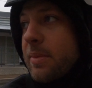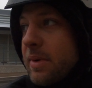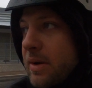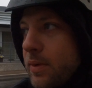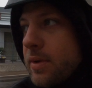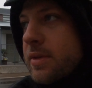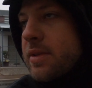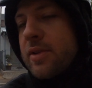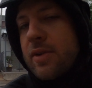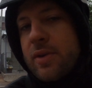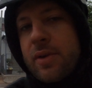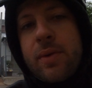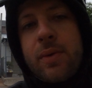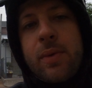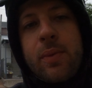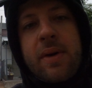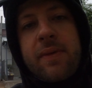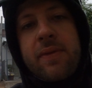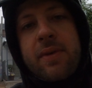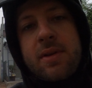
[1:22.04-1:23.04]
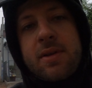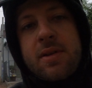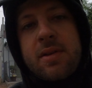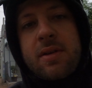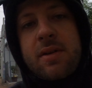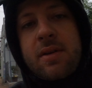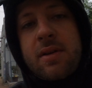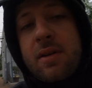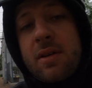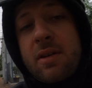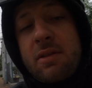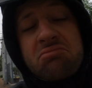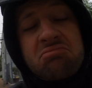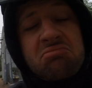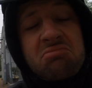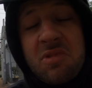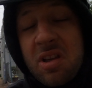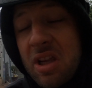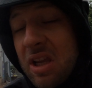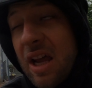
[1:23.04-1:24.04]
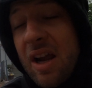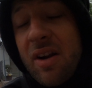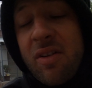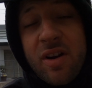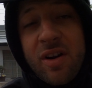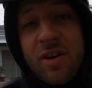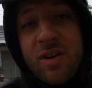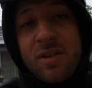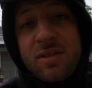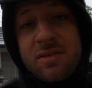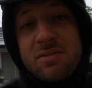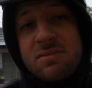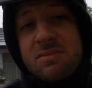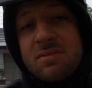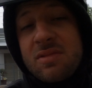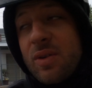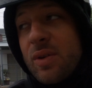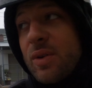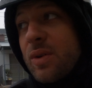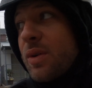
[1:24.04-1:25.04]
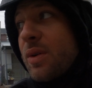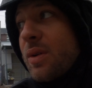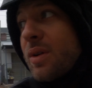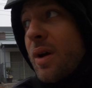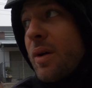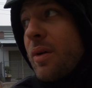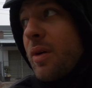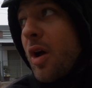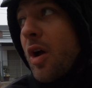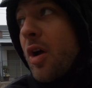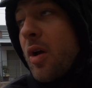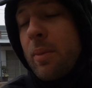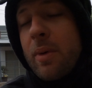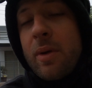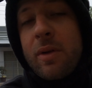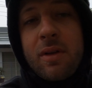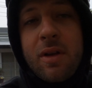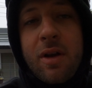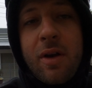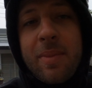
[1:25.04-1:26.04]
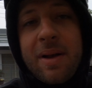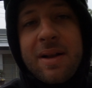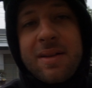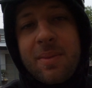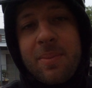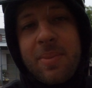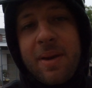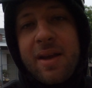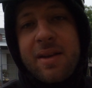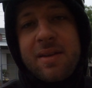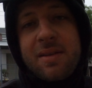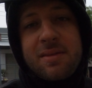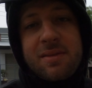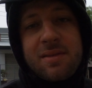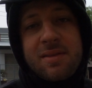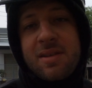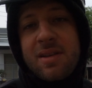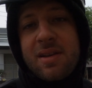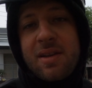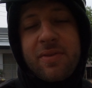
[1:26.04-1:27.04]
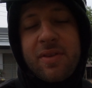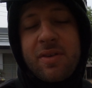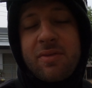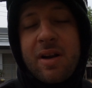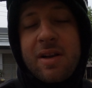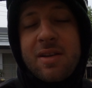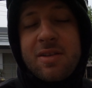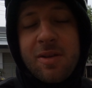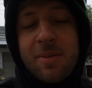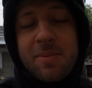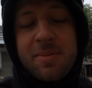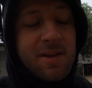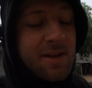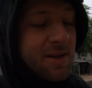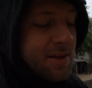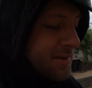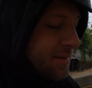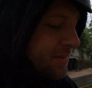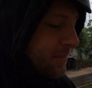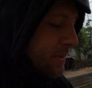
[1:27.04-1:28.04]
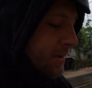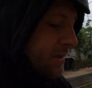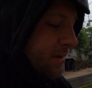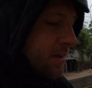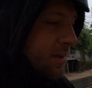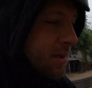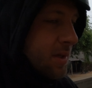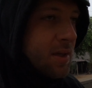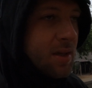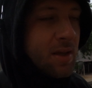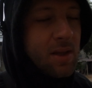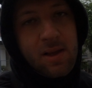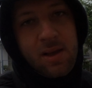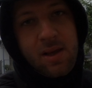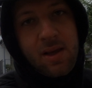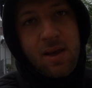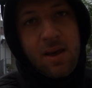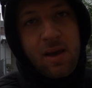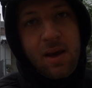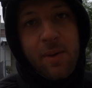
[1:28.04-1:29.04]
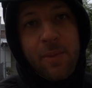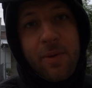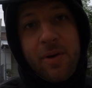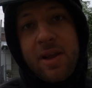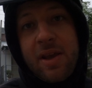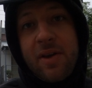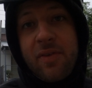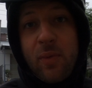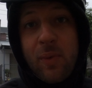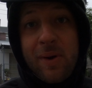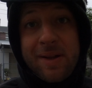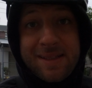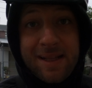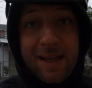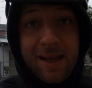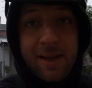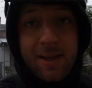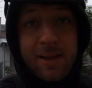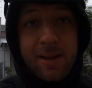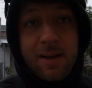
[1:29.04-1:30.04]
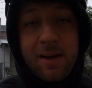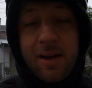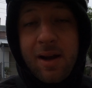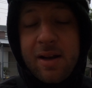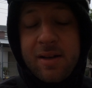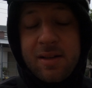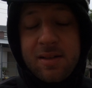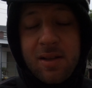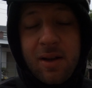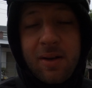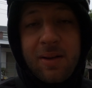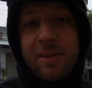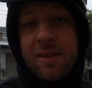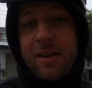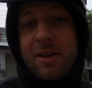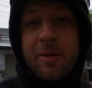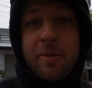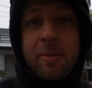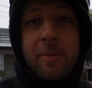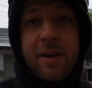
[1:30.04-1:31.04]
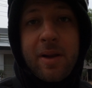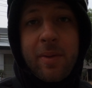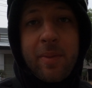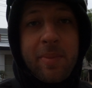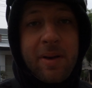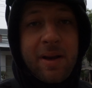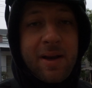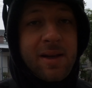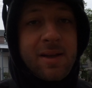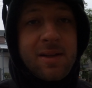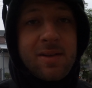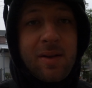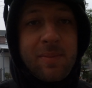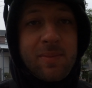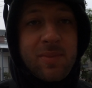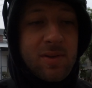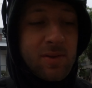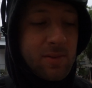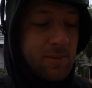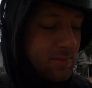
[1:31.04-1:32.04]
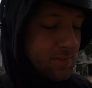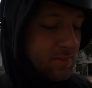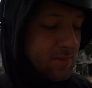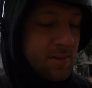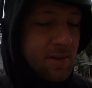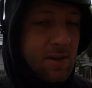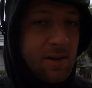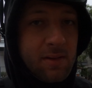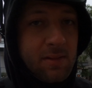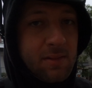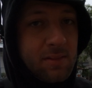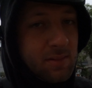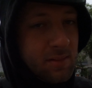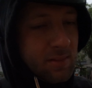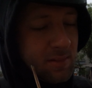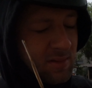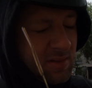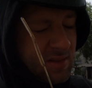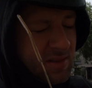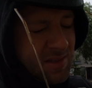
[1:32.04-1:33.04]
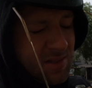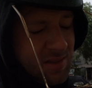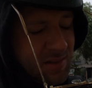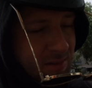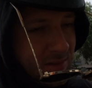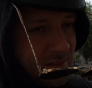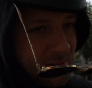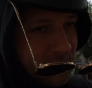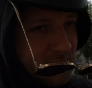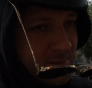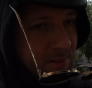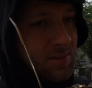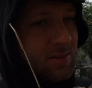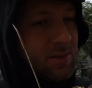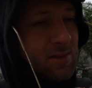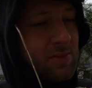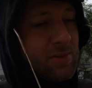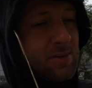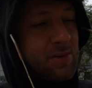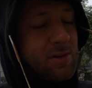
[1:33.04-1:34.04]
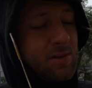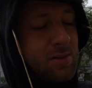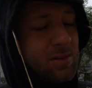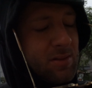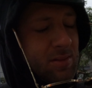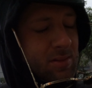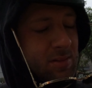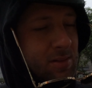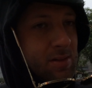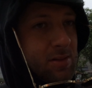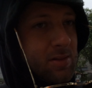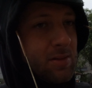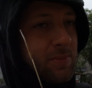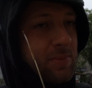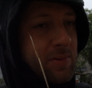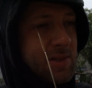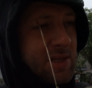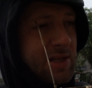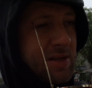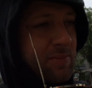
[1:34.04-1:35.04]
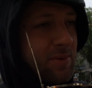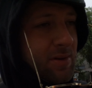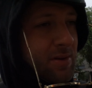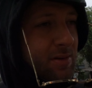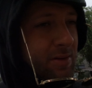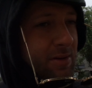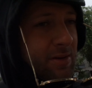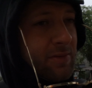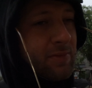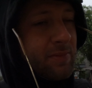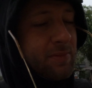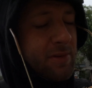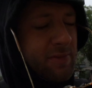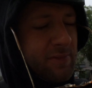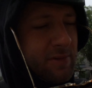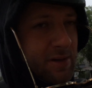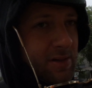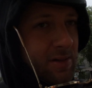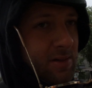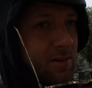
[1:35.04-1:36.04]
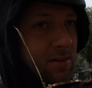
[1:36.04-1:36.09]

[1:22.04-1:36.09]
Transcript: about what to do, whether to carry on or go home and go back to bed and see if the rain stops later, but I'm only here for one day. I don't think I'm going to be coming back anytime soon, so the sunglasses are going on to protect my eyes from the rain.